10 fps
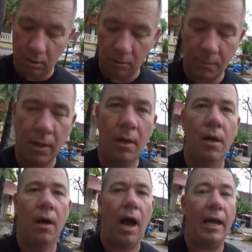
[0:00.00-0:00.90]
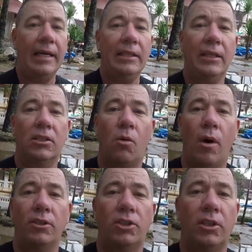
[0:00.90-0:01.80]
you. I get this
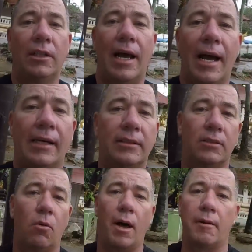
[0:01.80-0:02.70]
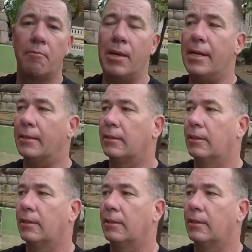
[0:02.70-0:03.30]
question asked quite a bit.